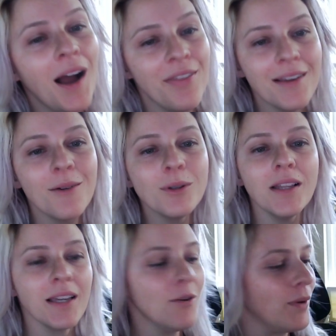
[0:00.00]
I think I would
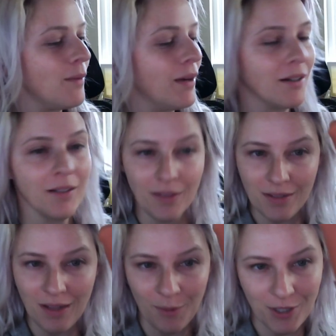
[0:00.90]
like it way better in the
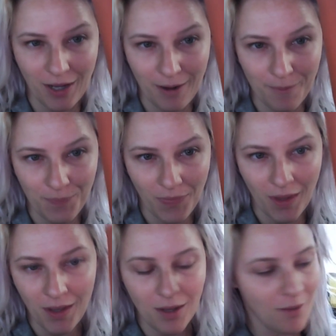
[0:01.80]
summertime
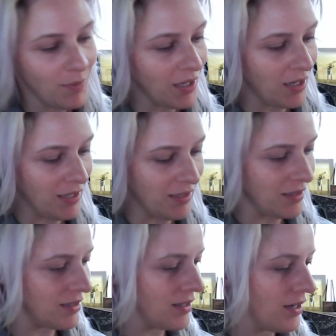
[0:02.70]

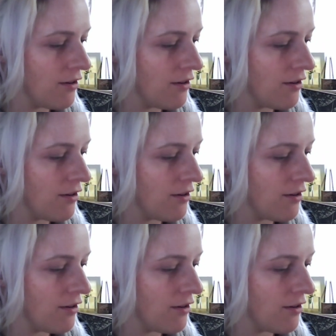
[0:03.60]
because